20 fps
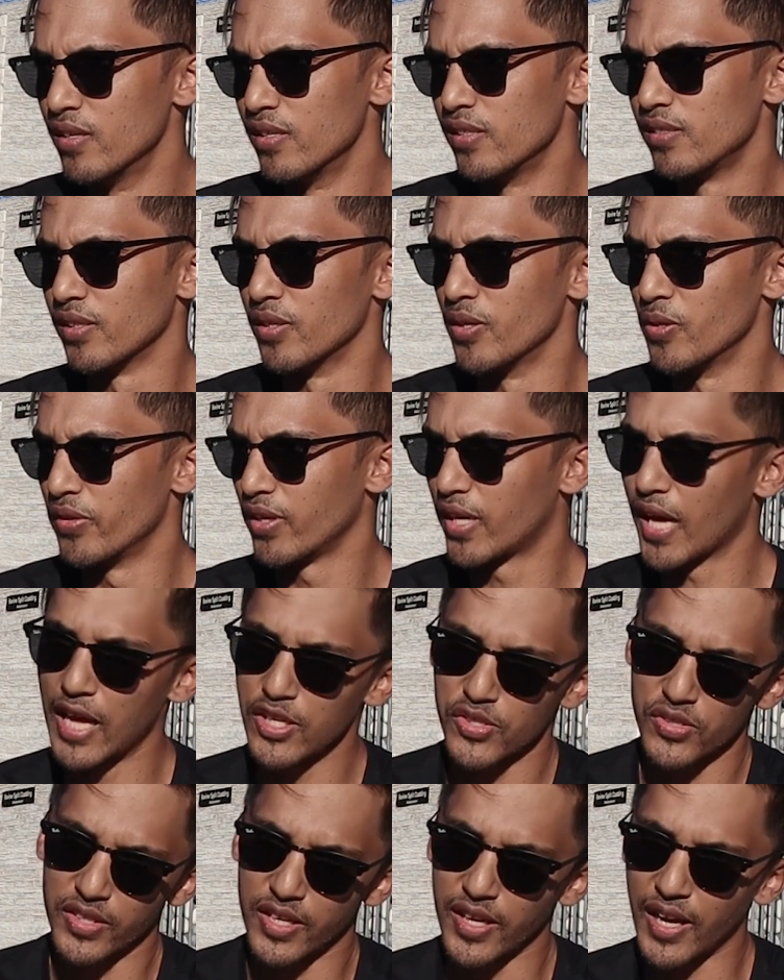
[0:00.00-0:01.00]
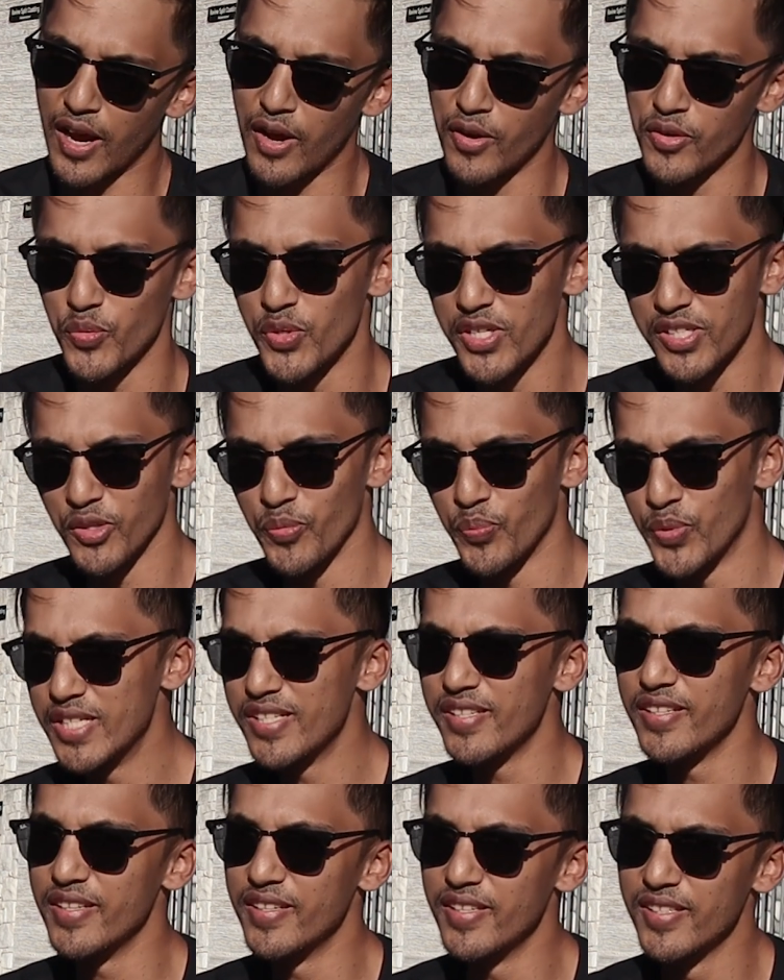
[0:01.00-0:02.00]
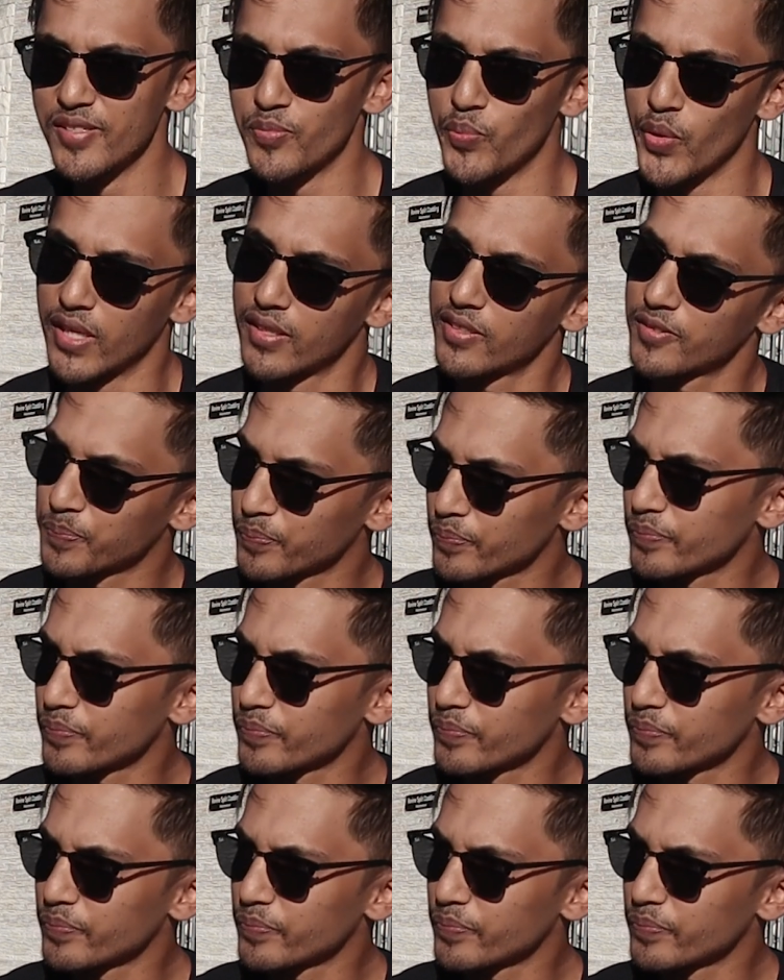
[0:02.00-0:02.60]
So the guys on the ground, we still B-Series, but